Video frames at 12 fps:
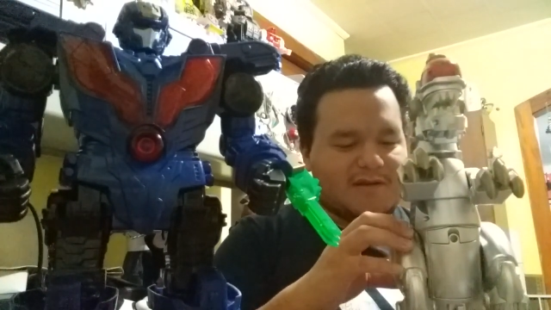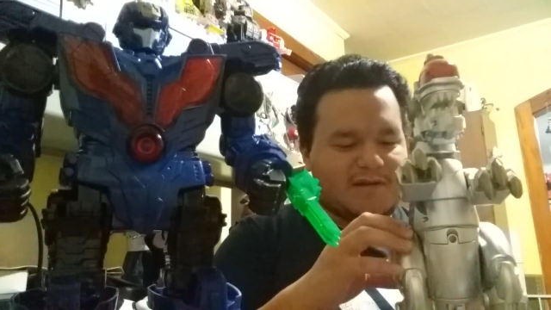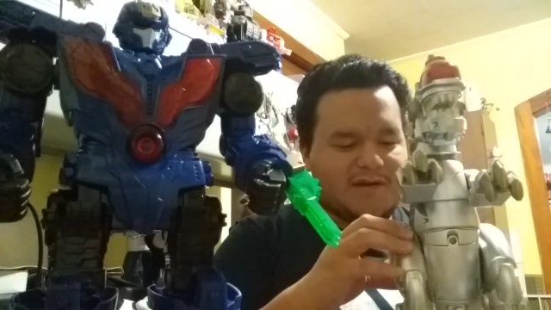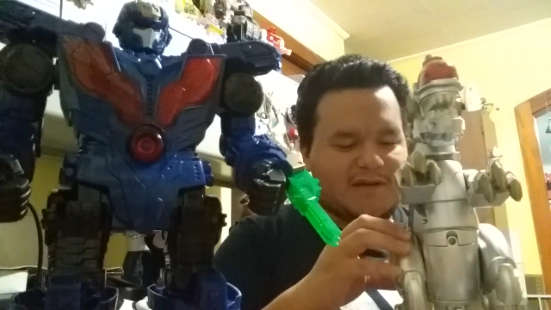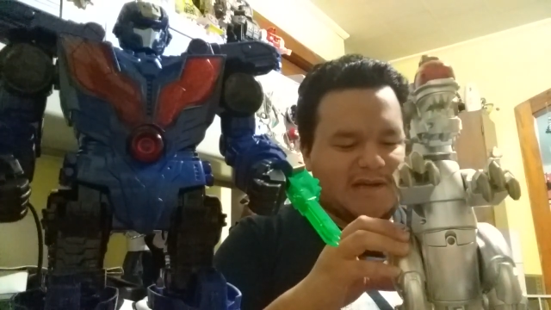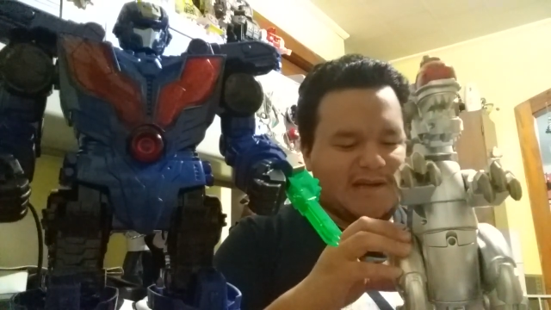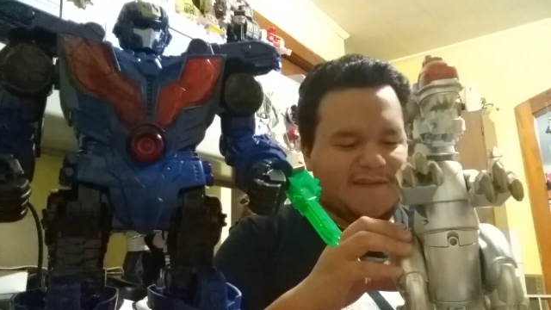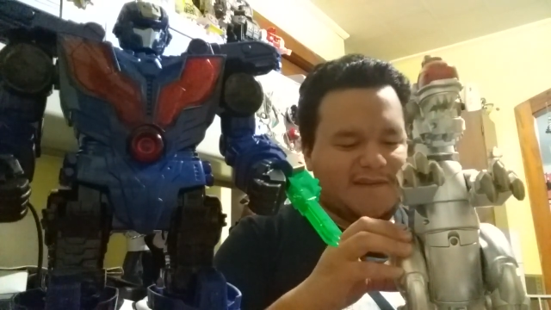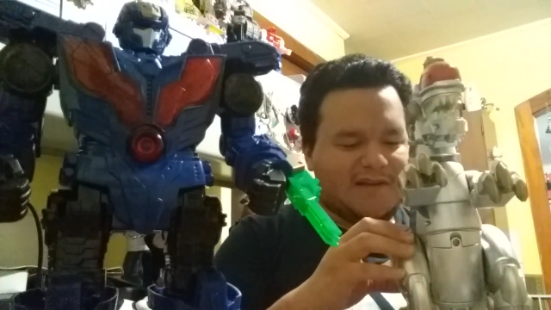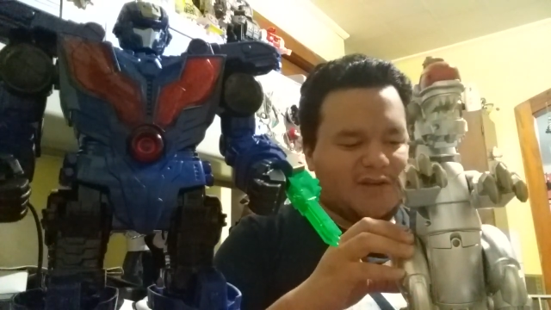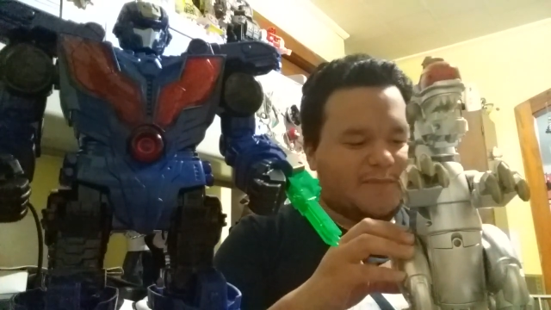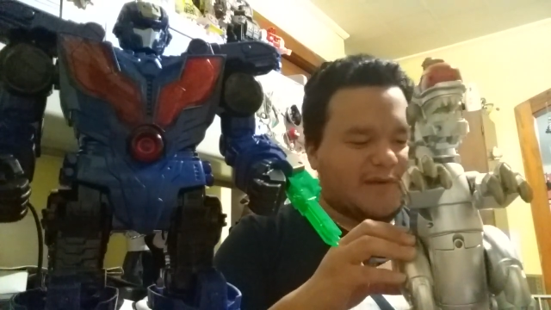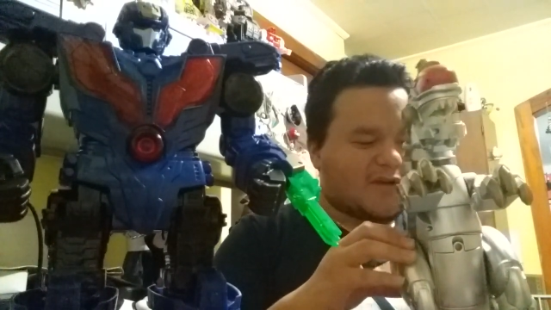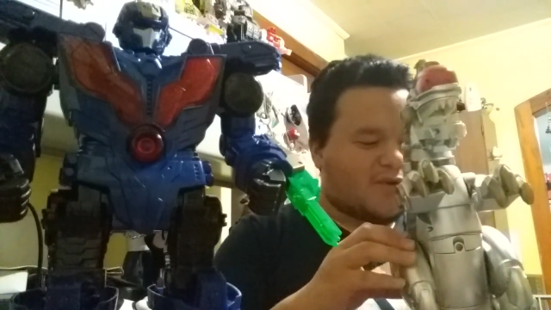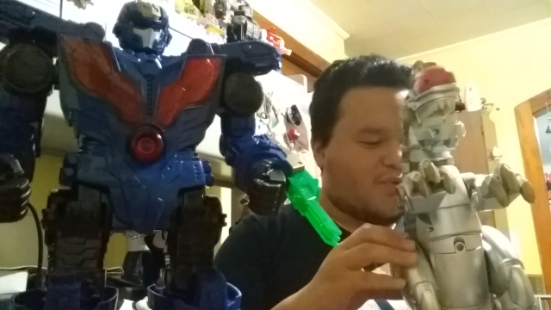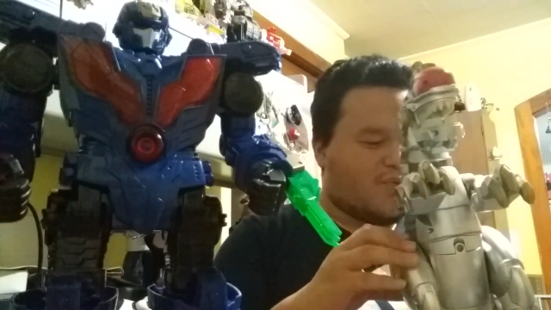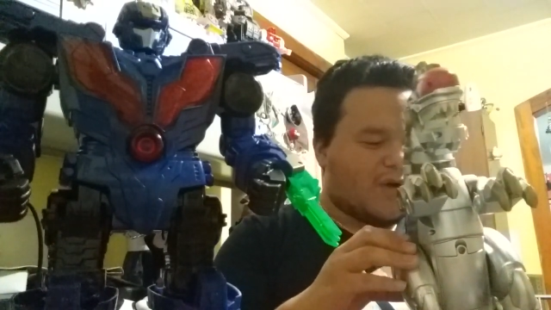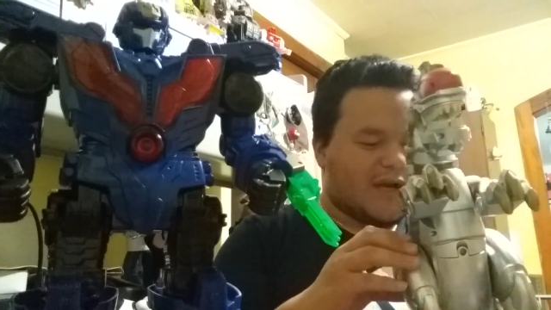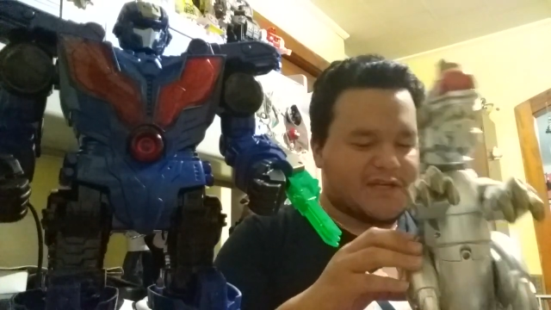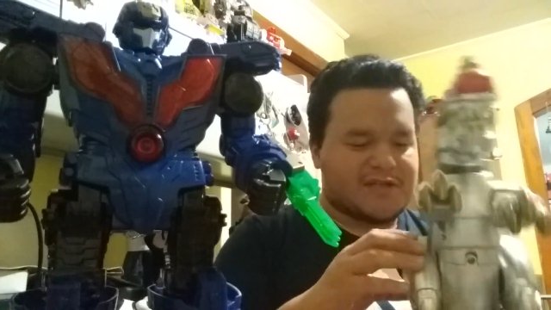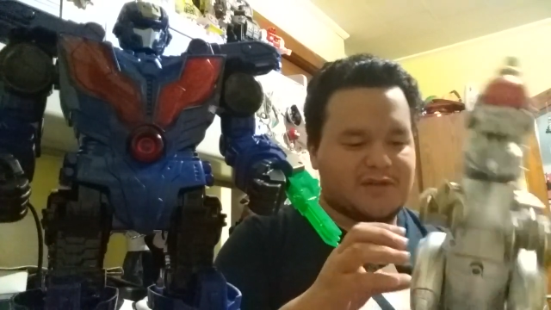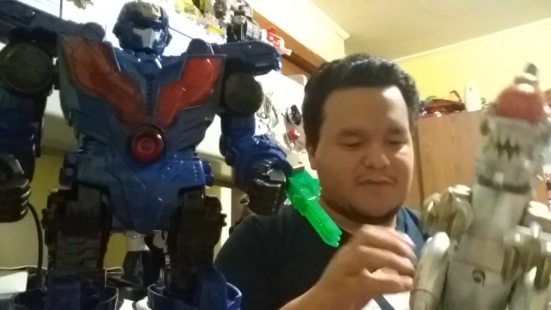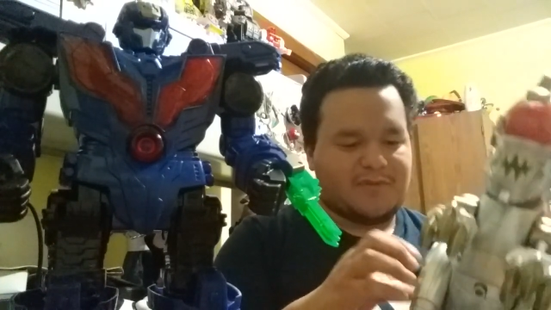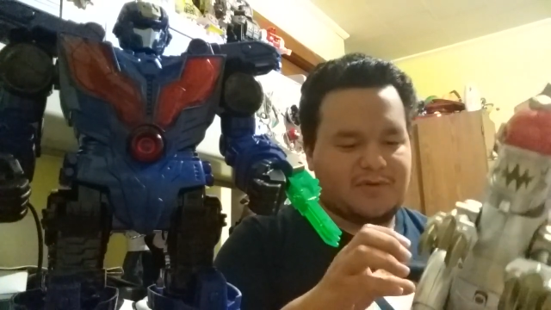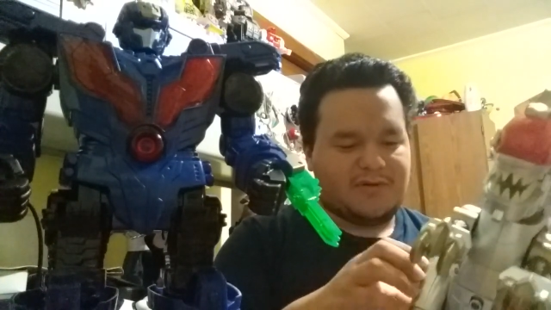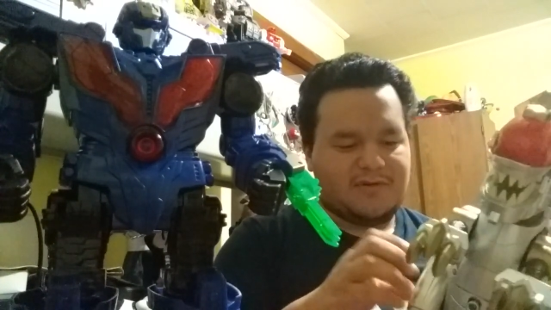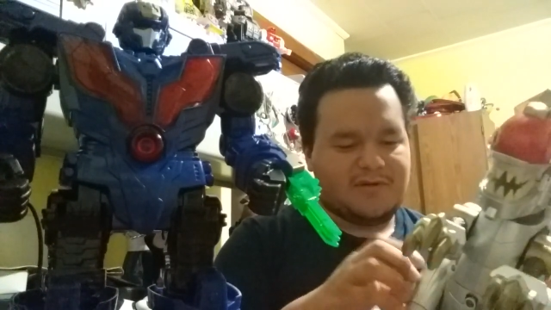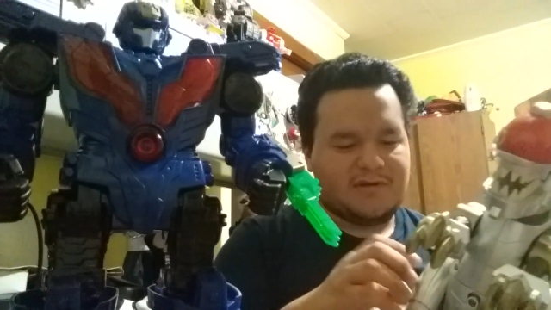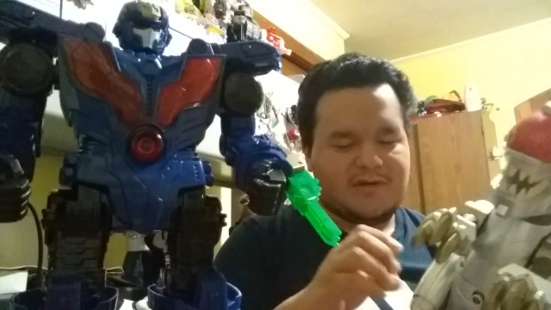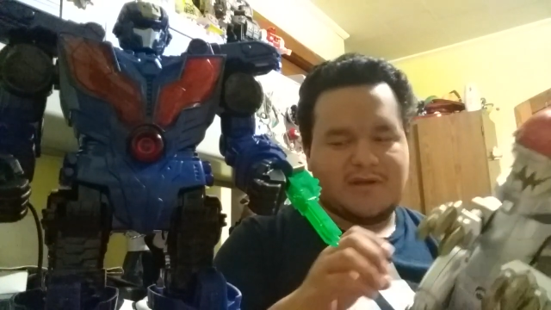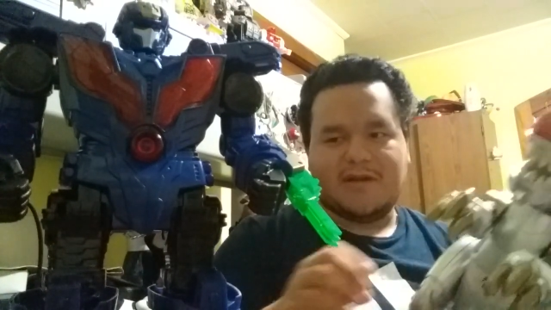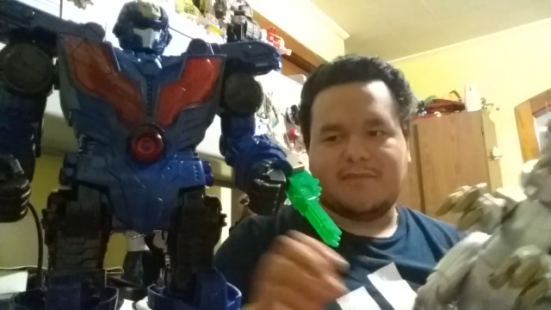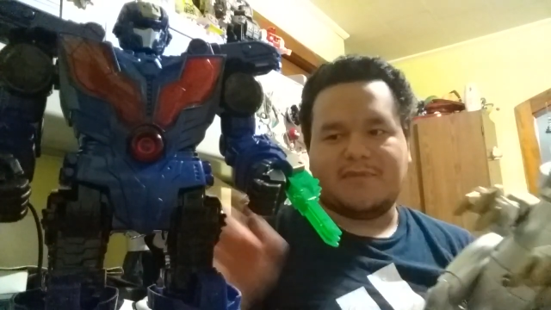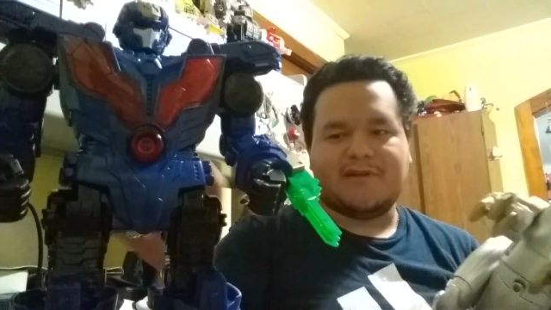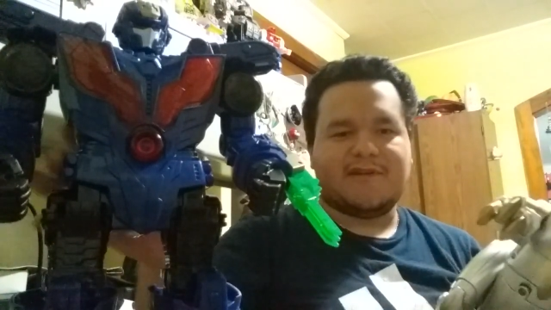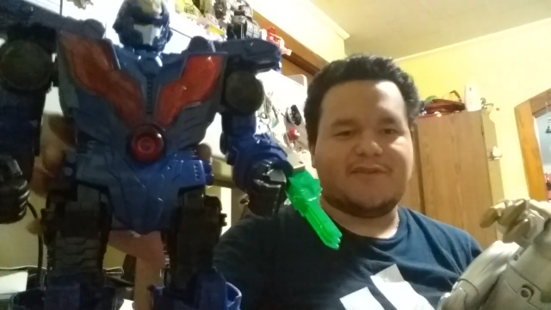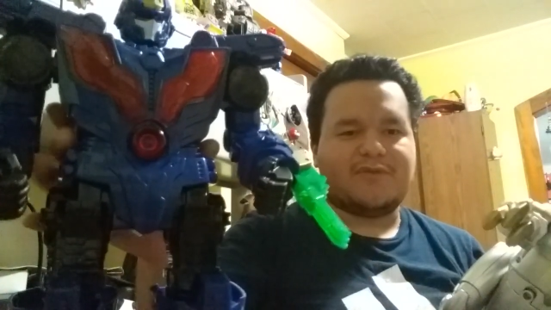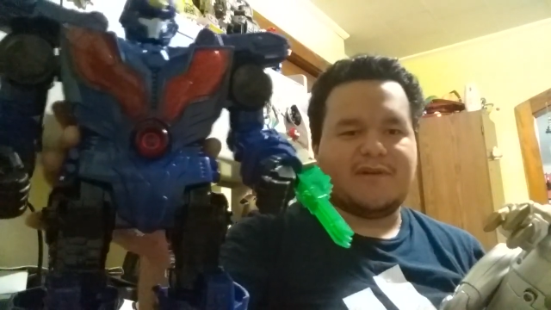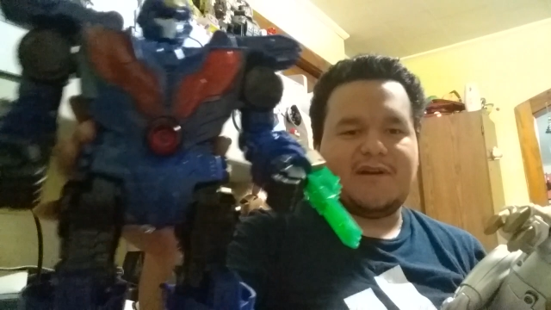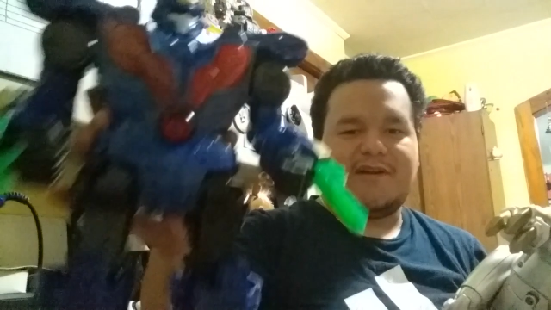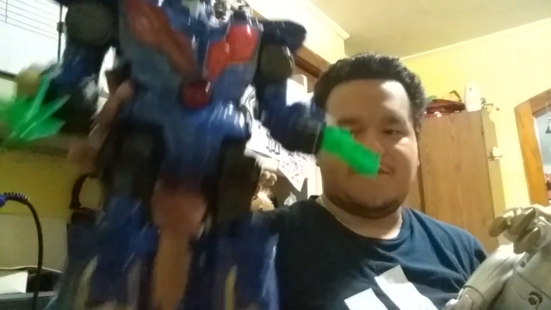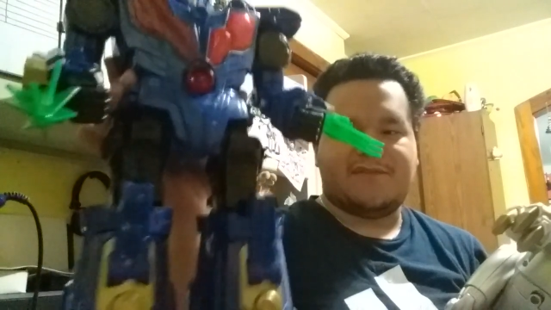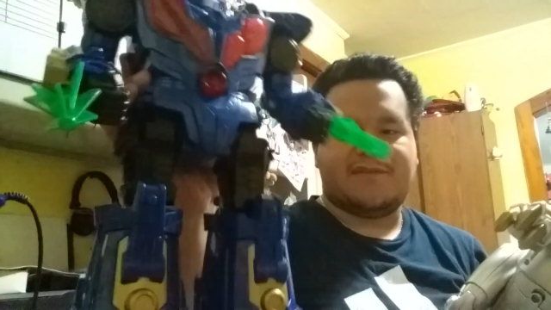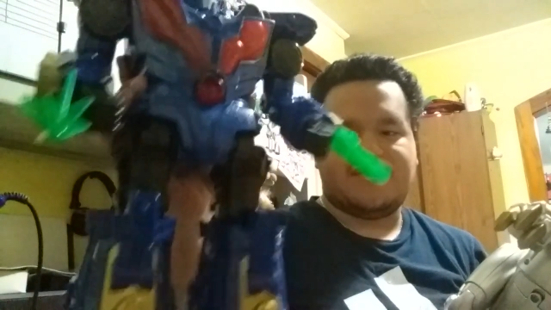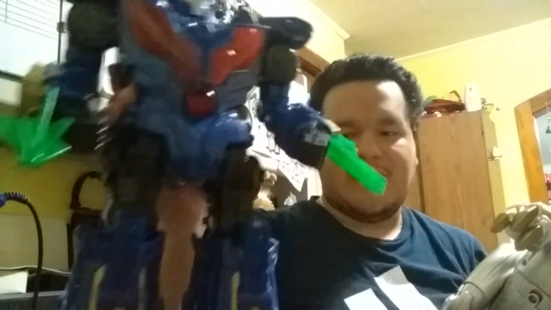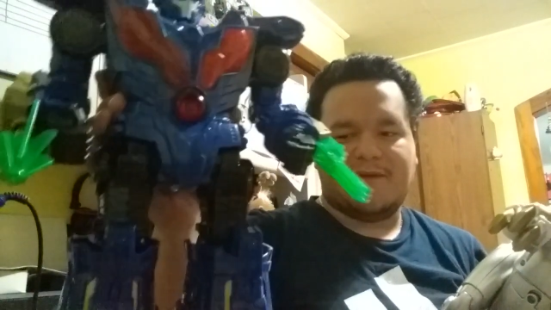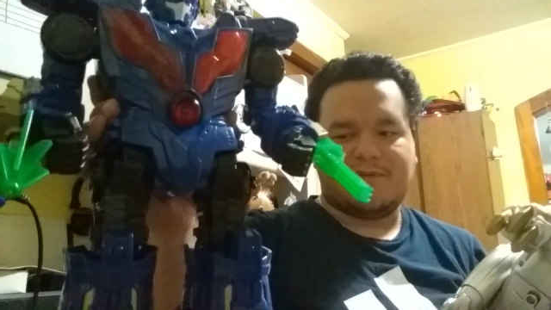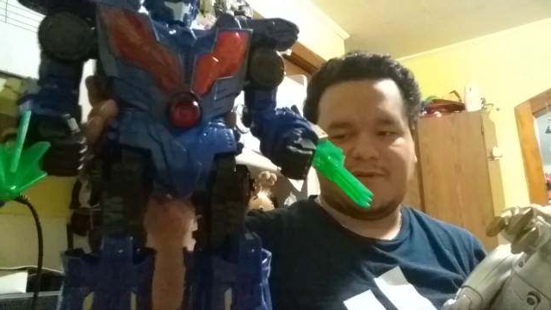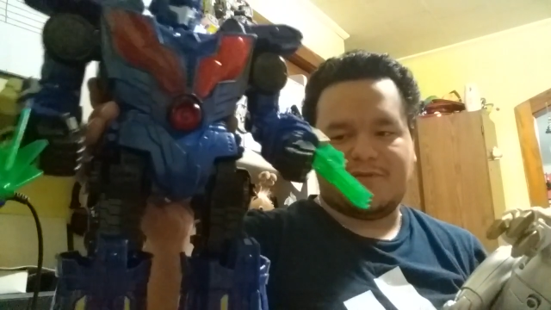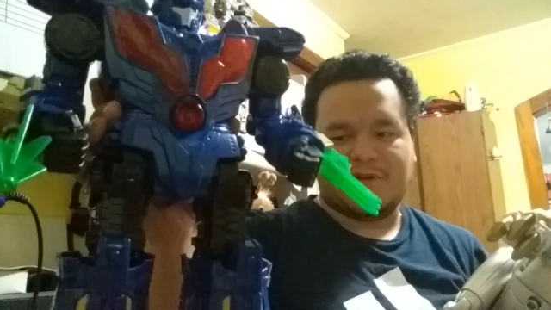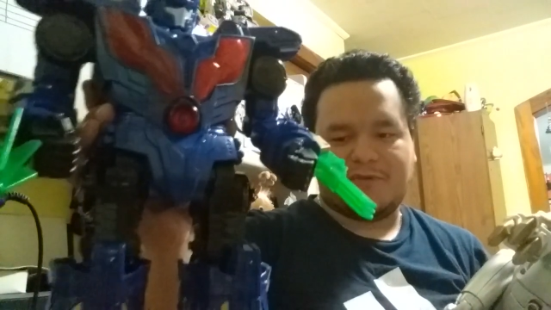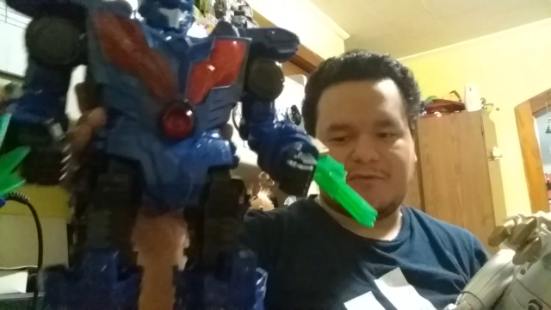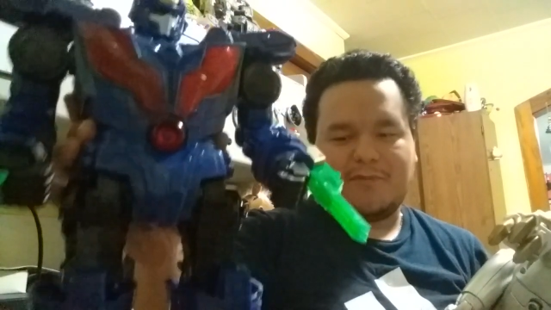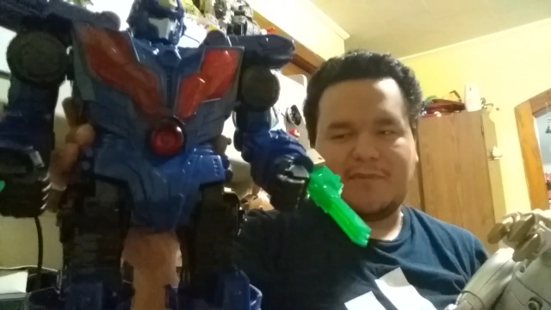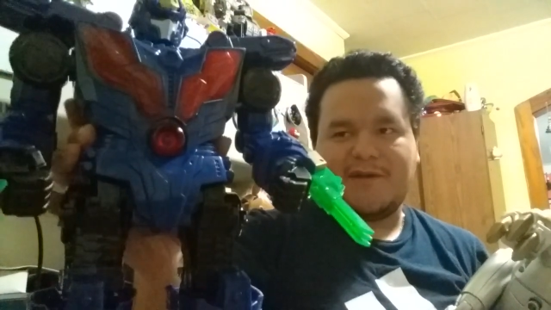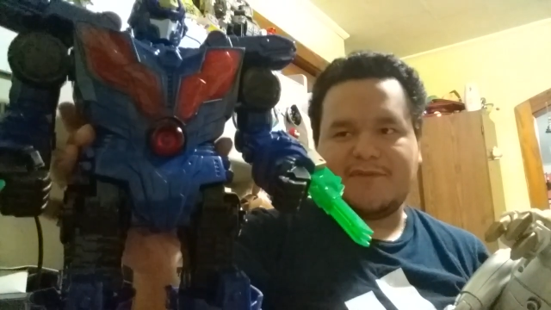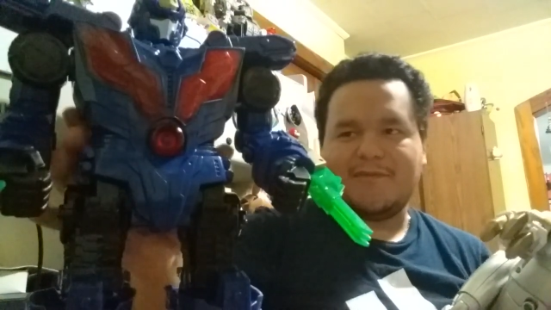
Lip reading: it's a little bit questionable, but this one here is definitely really robust.